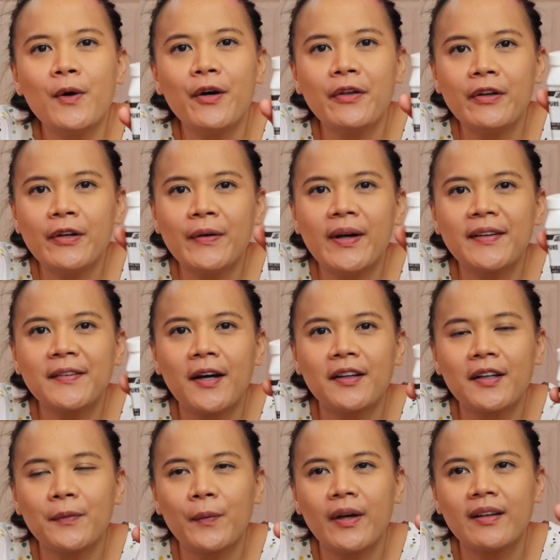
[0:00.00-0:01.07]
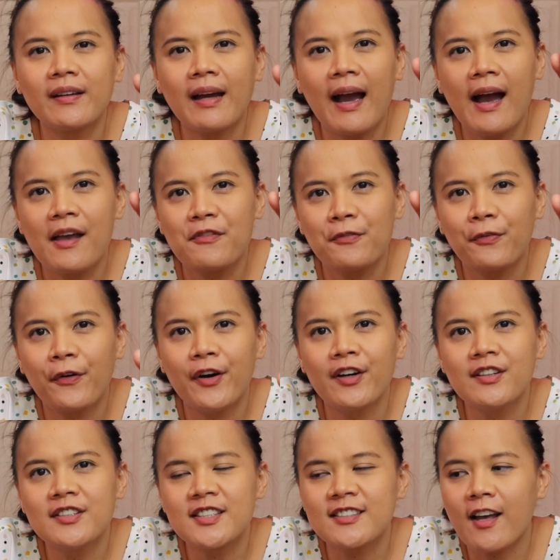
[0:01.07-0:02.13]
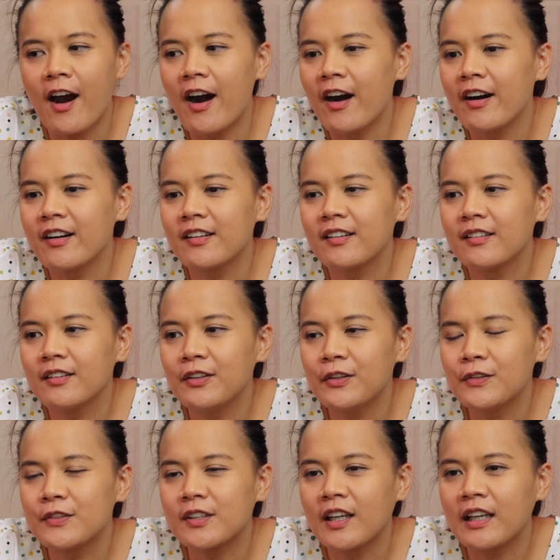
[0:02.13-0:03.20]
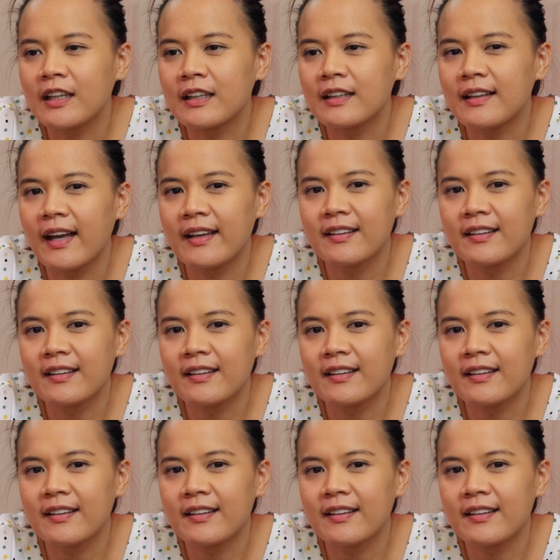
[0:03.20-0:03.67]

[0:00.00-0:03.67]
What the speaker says: oil, I got it when I first start using,